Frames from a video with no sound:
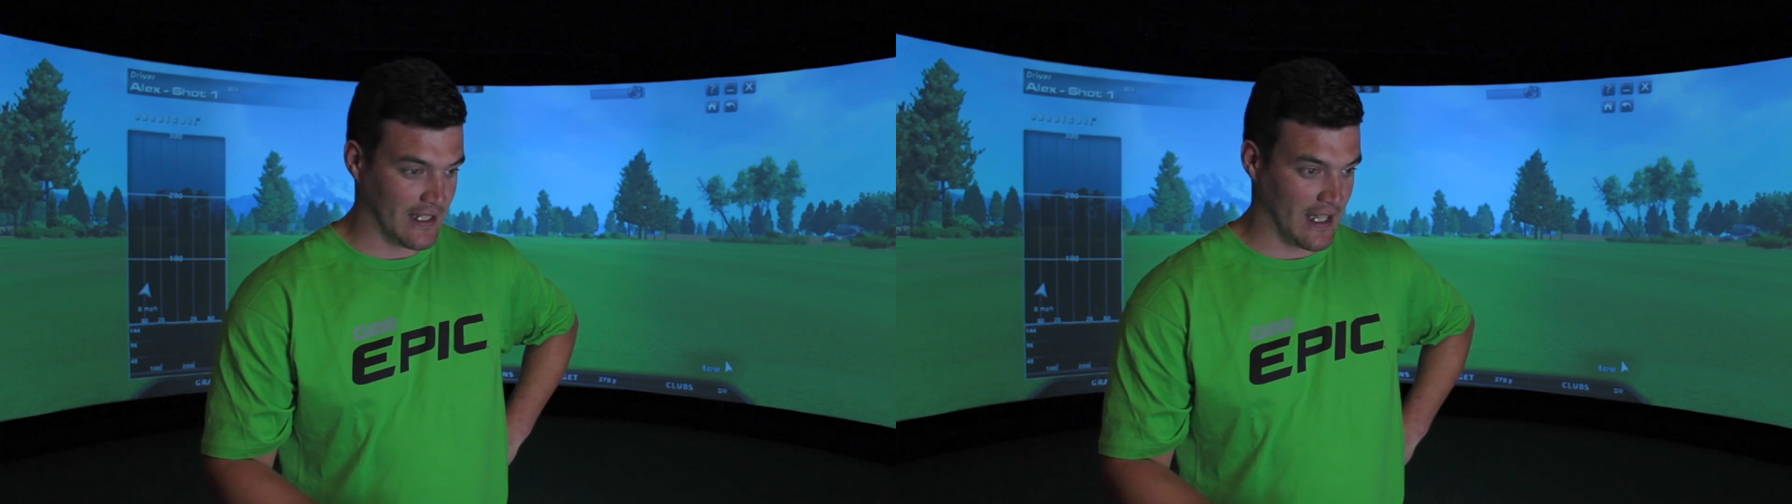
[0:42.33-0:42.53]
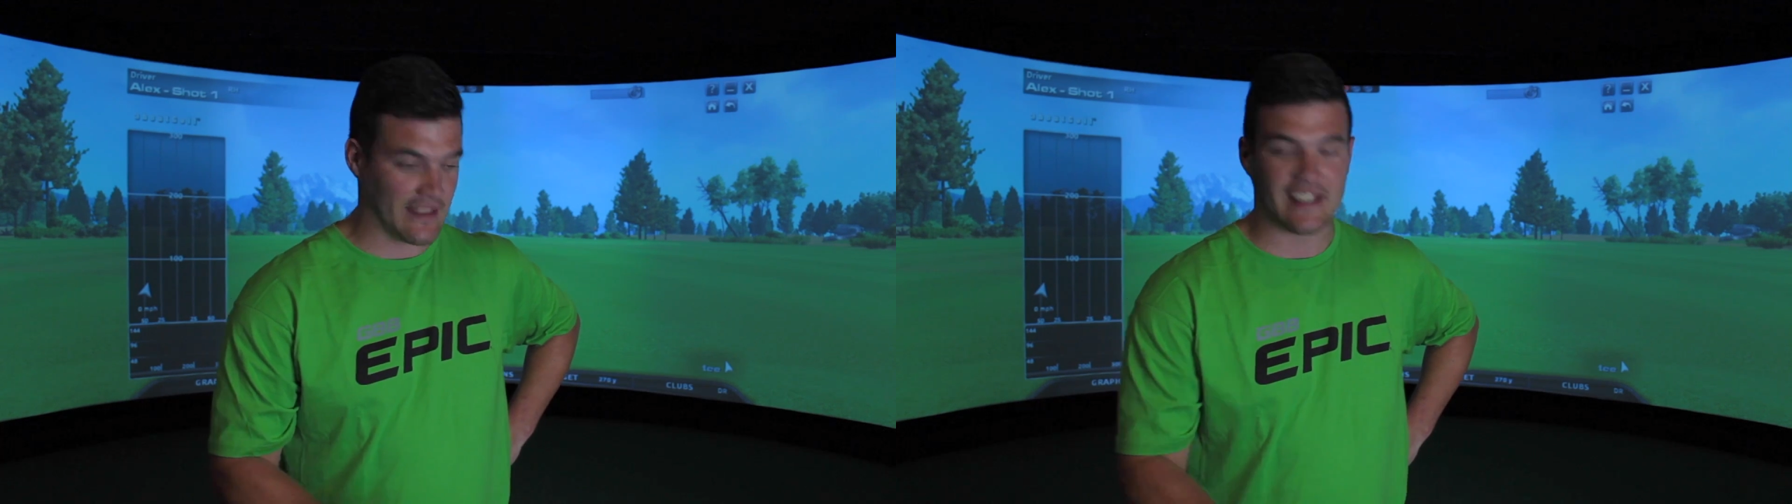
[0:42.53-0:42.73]

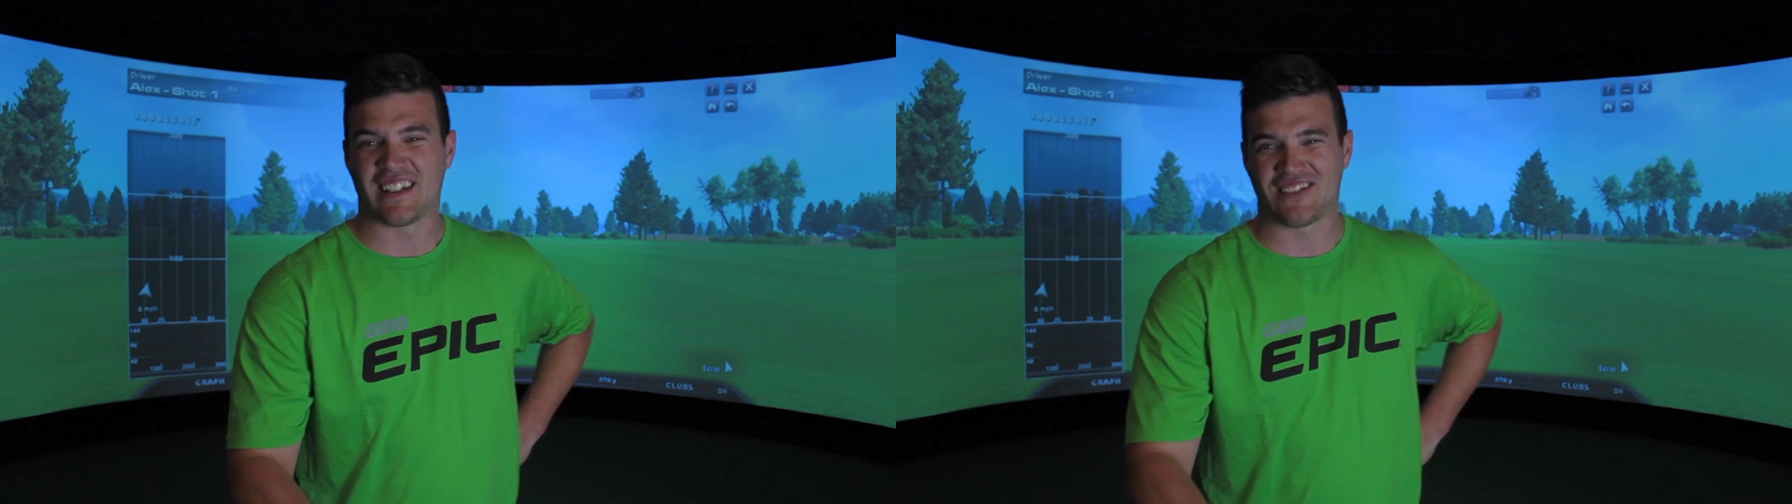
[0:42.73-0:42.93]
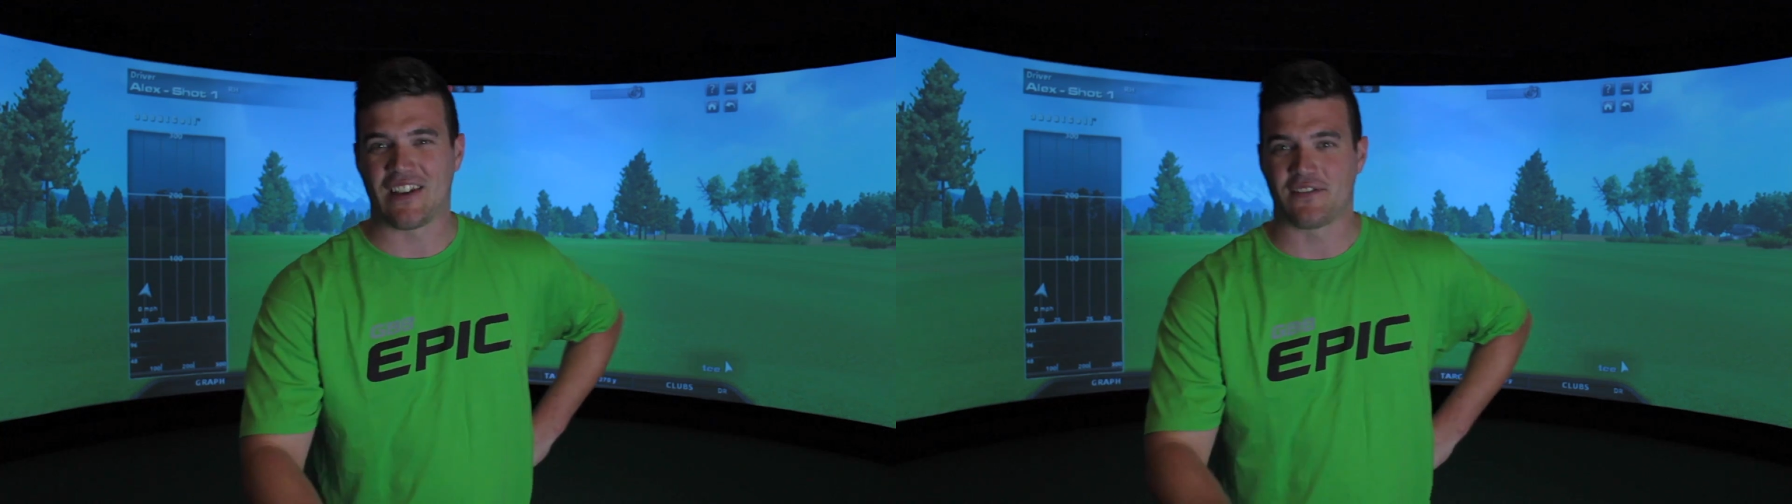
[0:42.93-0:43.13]
I think
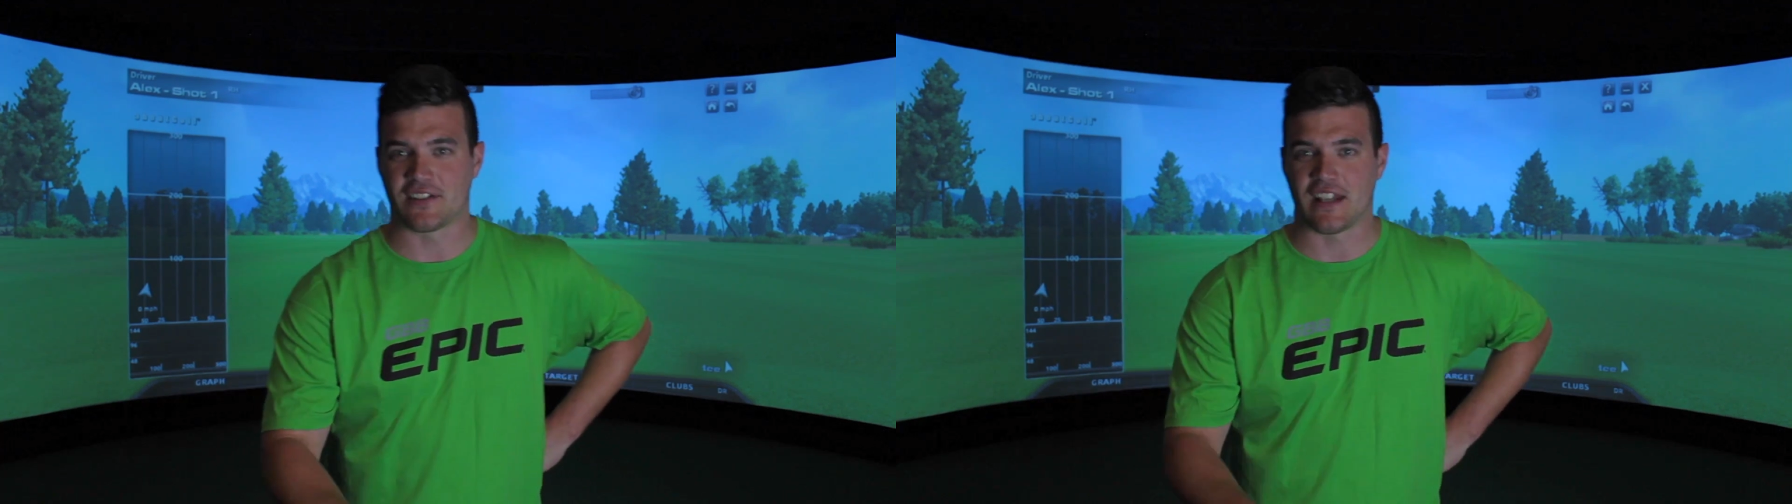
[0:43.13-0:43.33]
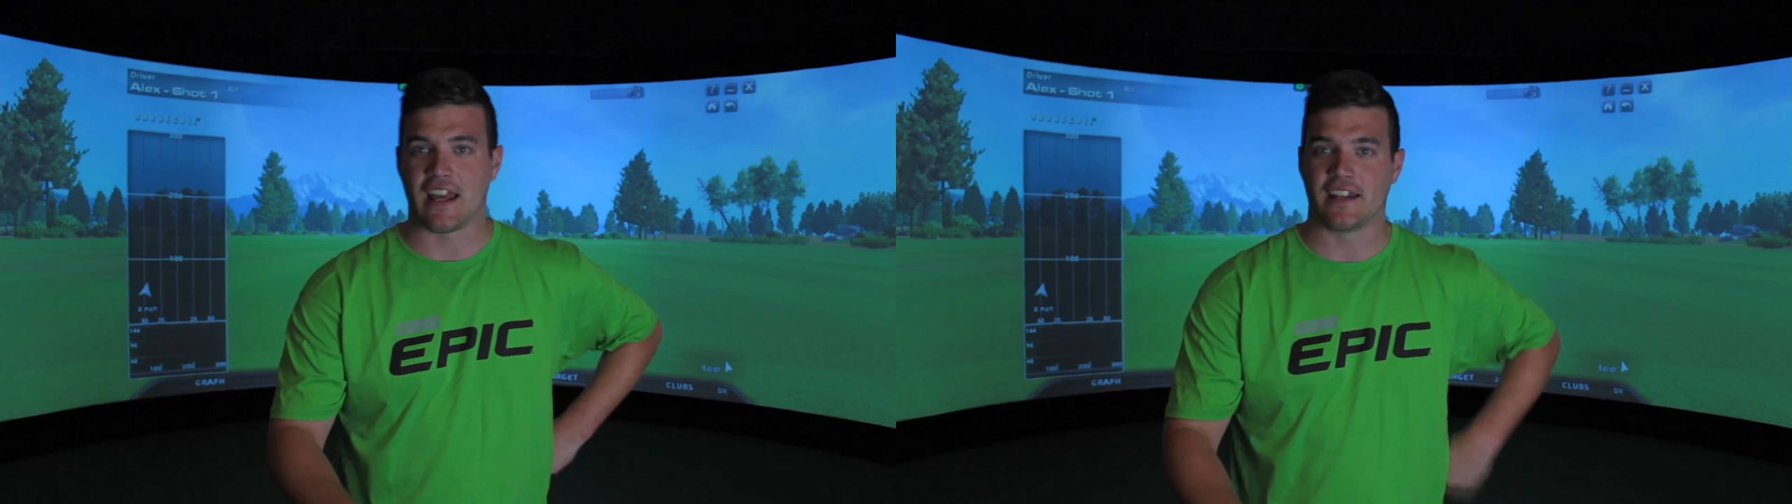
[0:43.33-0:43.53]
it's safe to
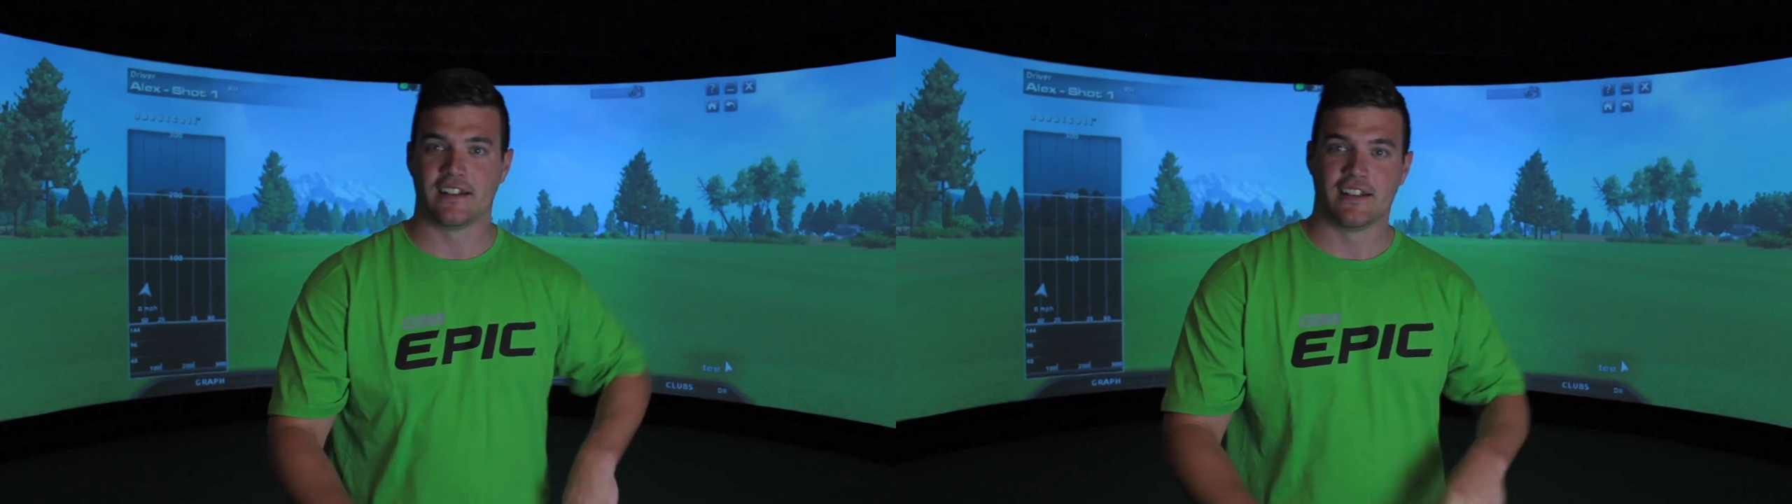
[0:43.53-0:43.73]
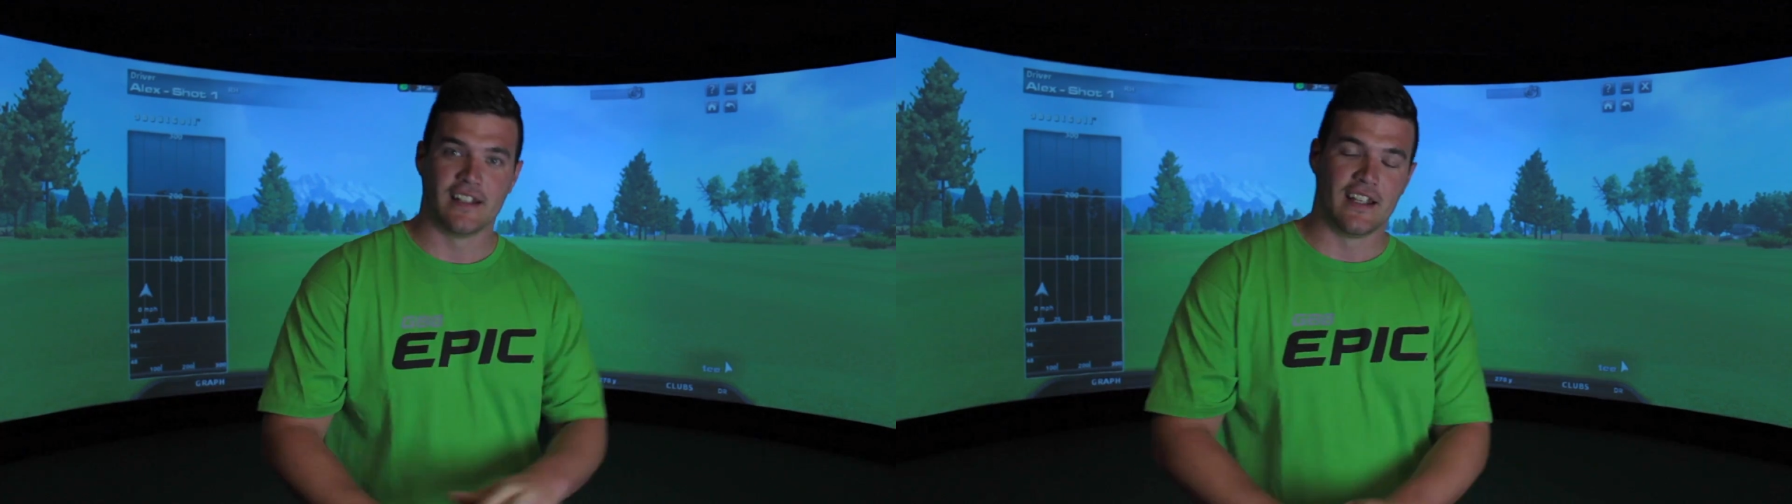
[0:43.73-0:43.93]
say